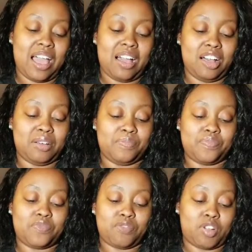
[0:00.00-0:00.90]

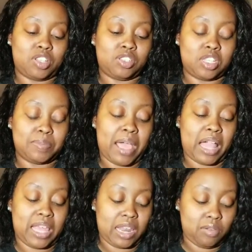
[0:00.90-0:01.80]
The Raw Sauce
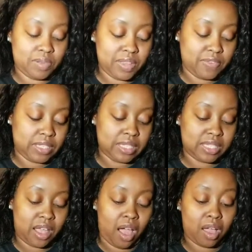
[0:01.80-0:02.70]
palette, I don't believe was in
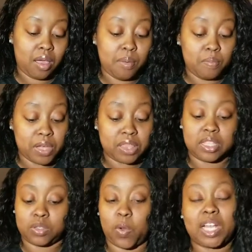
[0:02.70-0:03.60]
stock, but
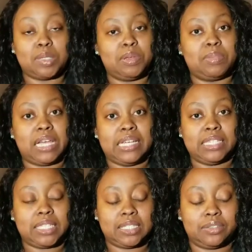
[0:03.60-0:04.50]
this Watch Me
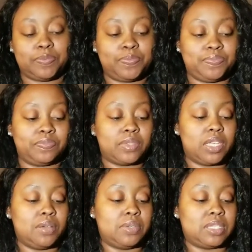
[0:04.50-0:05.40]
Blush,
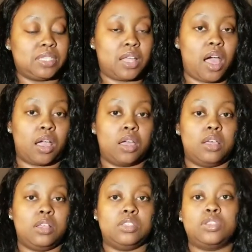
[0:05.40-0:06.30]
it was in stock.
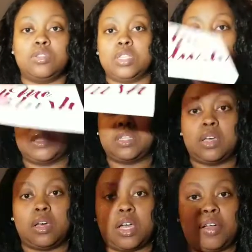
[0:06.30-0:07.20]
So this was
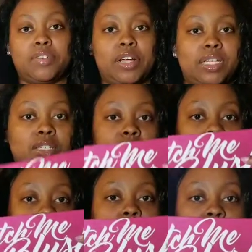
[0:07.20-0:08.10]
the cover. I just took
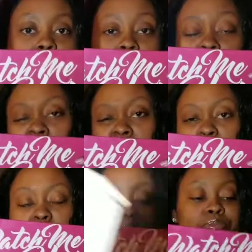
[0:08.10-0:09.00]
it off. Sorry, I should have
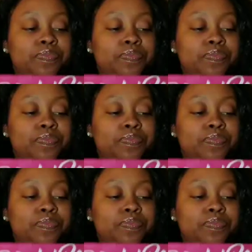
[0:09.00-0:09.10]
showed you.